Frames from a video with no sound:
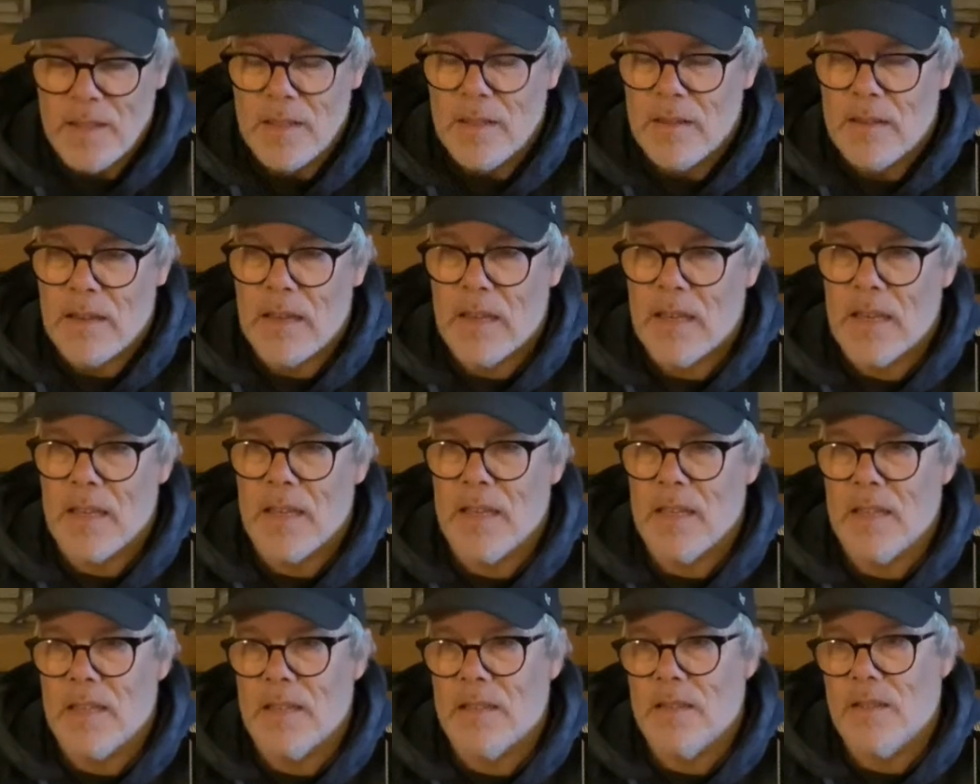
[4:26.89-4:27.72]

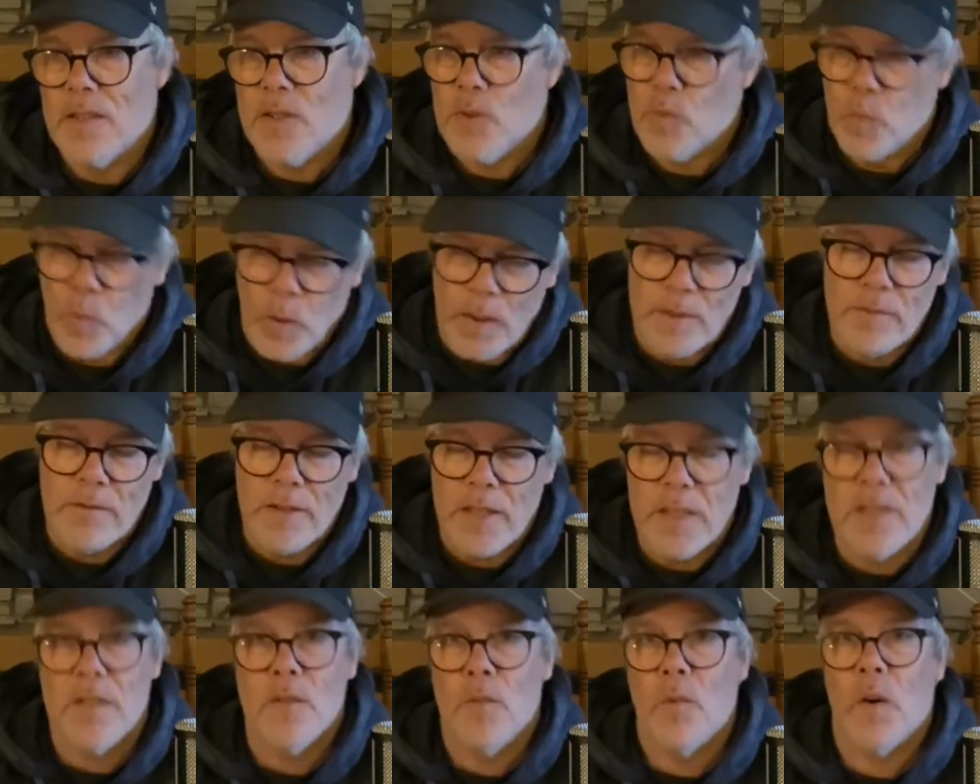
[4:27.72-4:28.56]
There's one
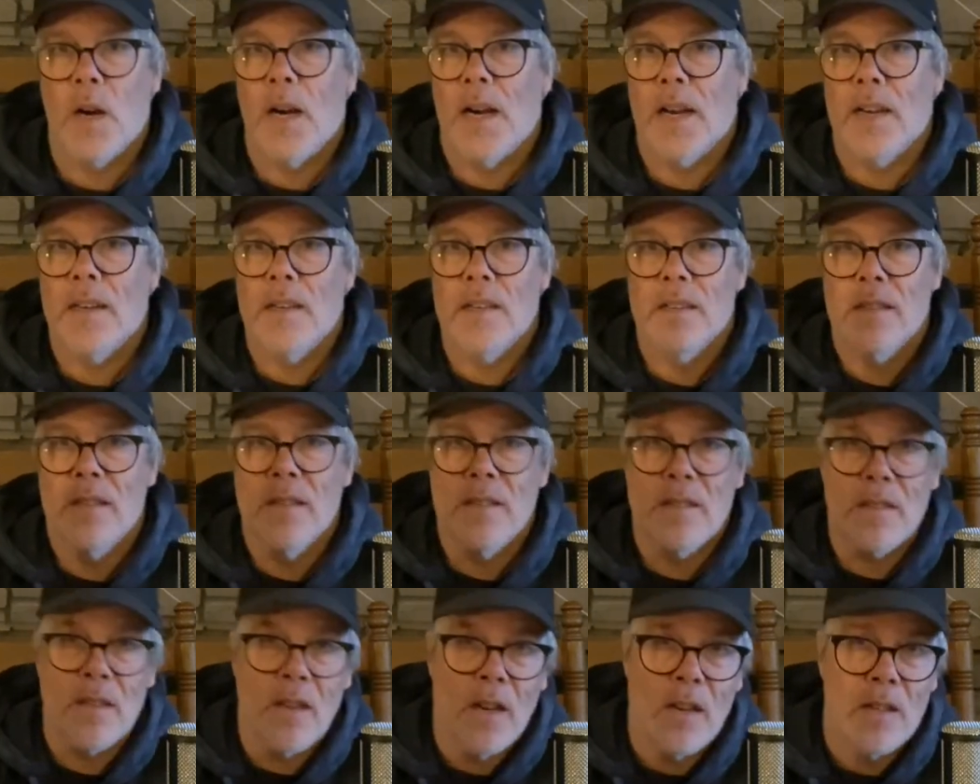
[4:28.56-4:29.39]
reason why.
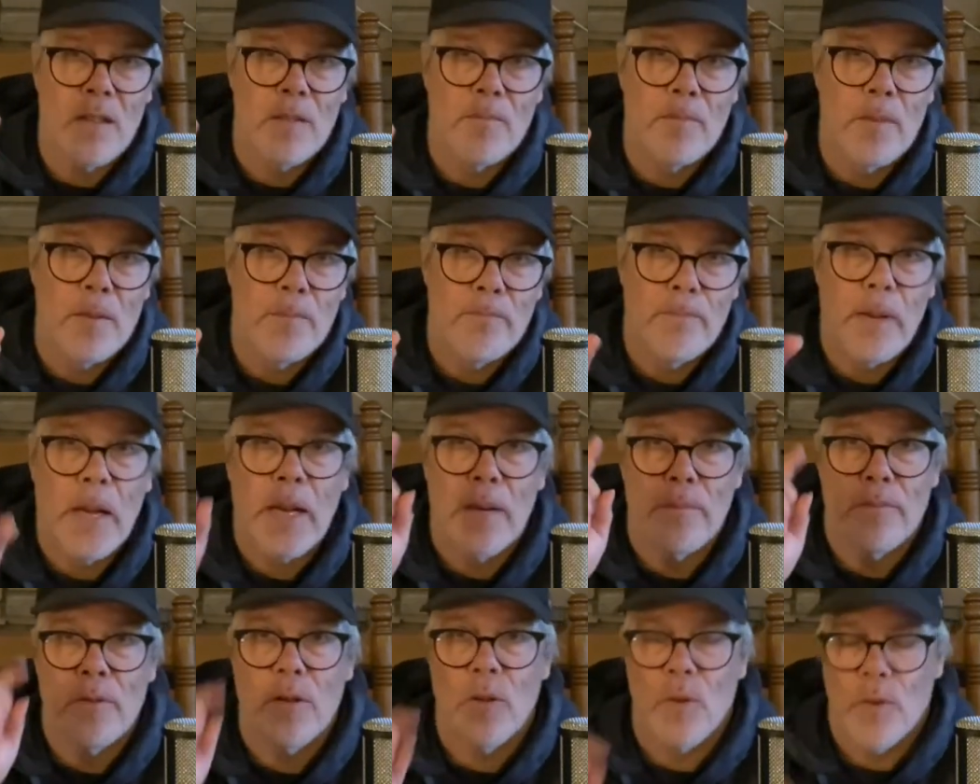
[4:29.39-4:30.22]
Let's call him
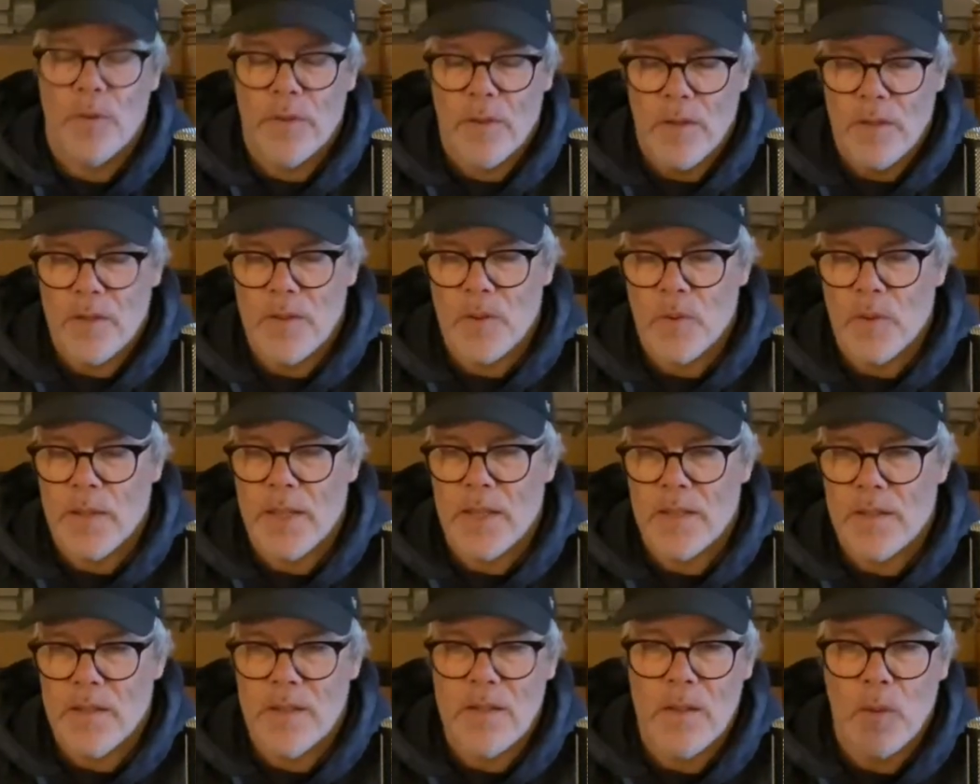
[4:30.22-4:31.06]
Babe Ruth, who
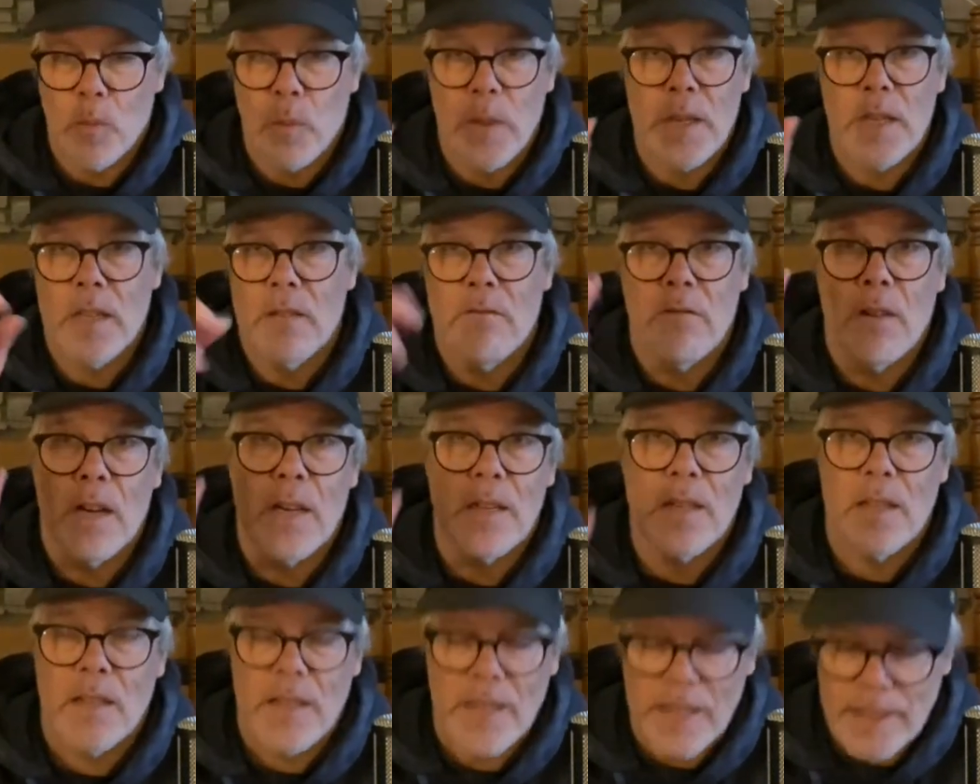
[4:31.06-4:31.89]
hit the winning
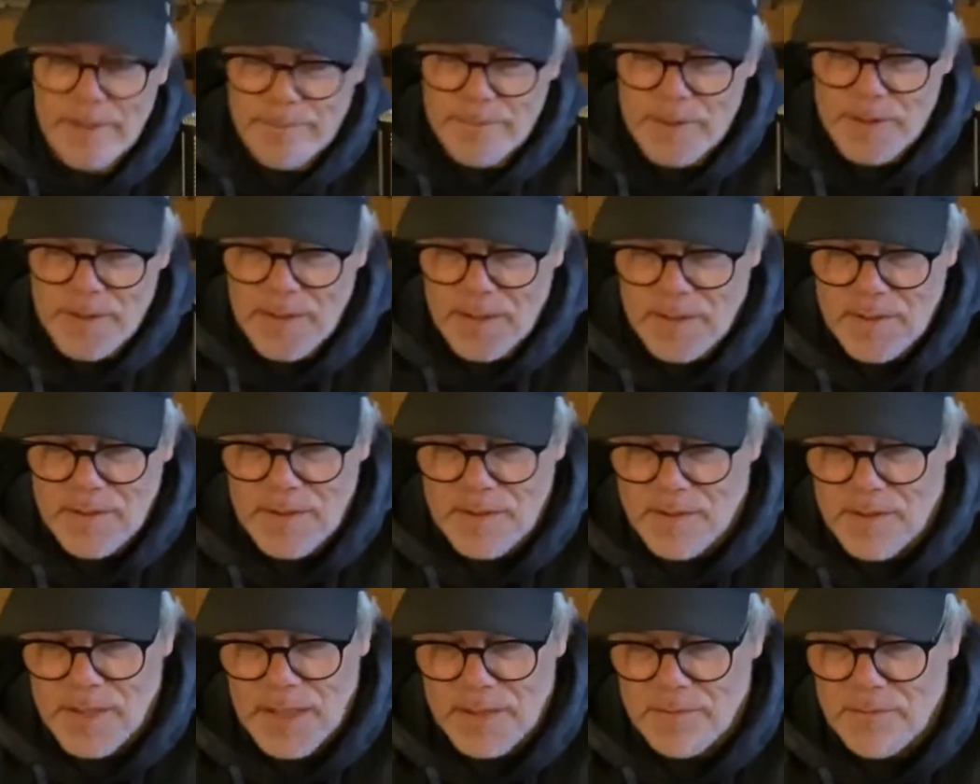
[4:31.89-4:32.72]
run in Game 6,
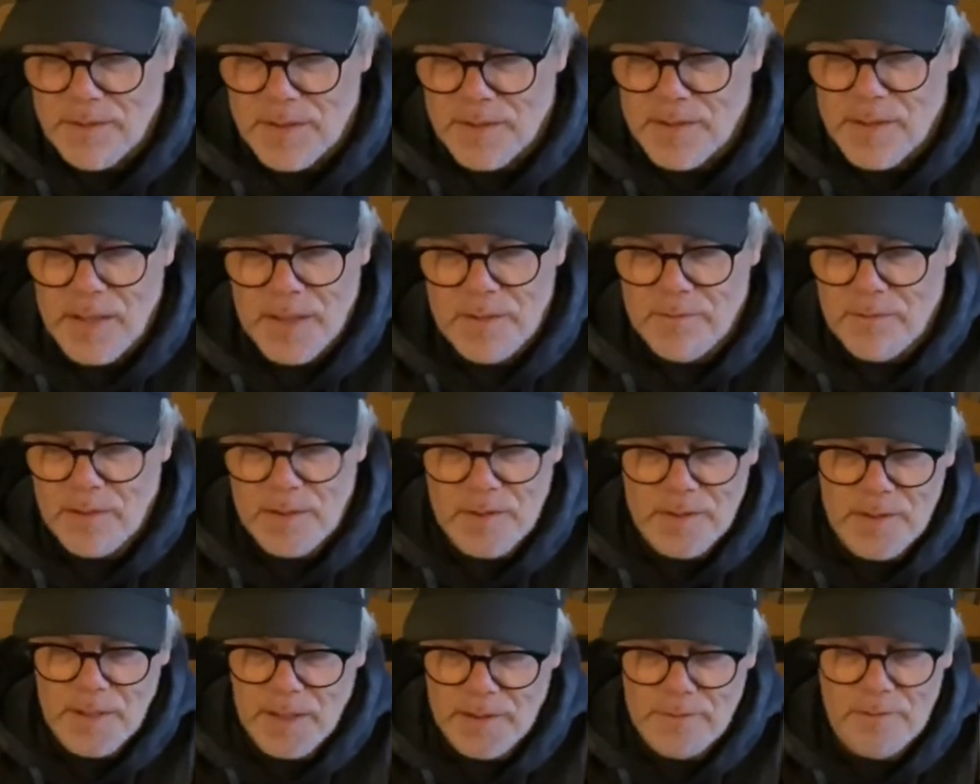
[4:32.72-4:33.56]
etc., etc.,
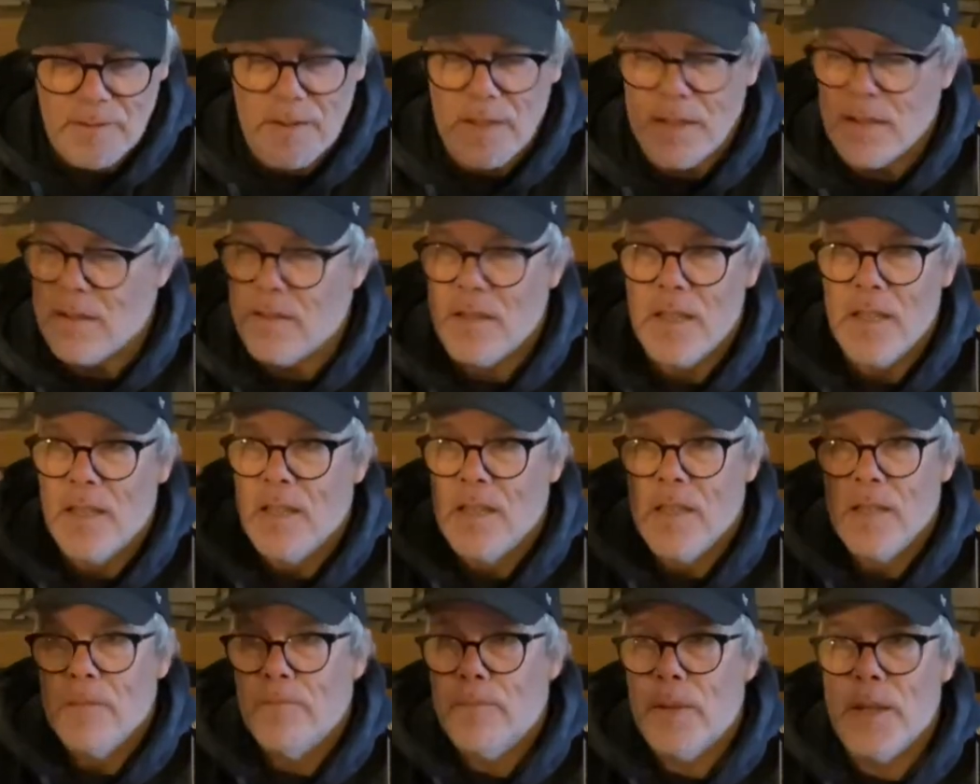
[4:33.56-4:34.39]
etc., and
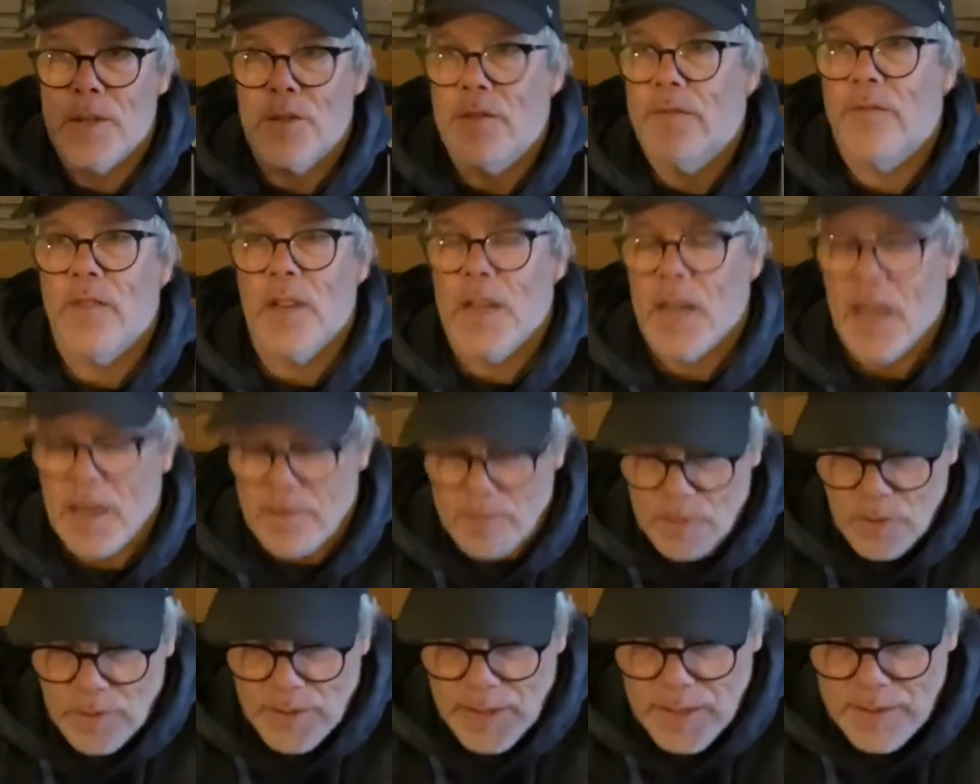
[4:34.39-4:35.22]
pitched
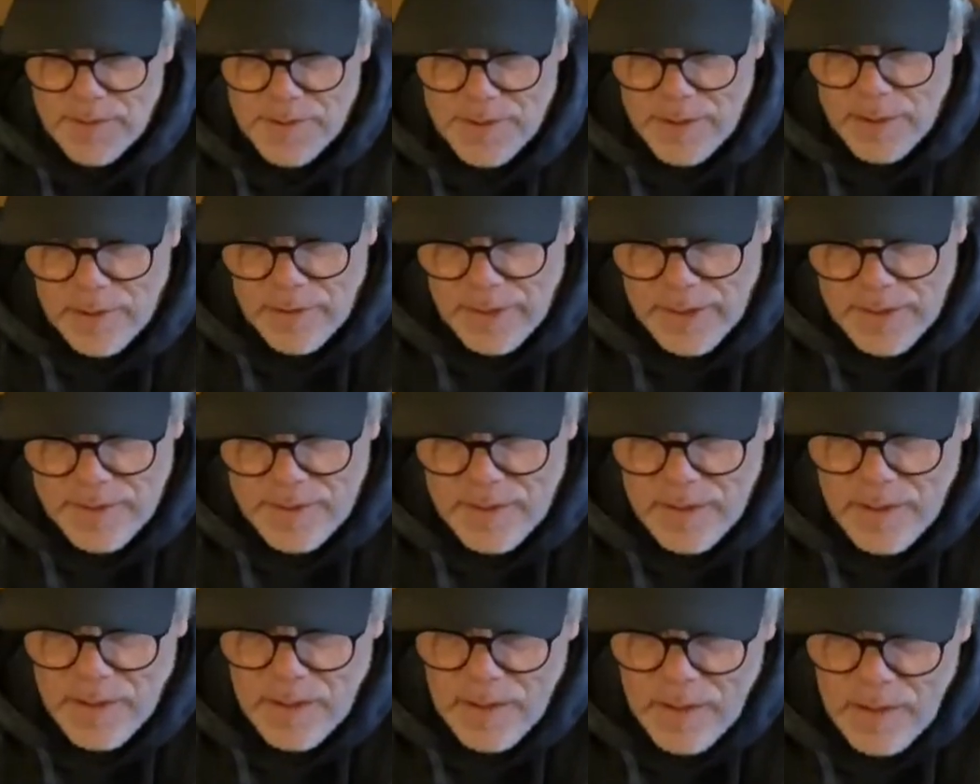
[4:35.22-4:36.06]
phenomenal that series.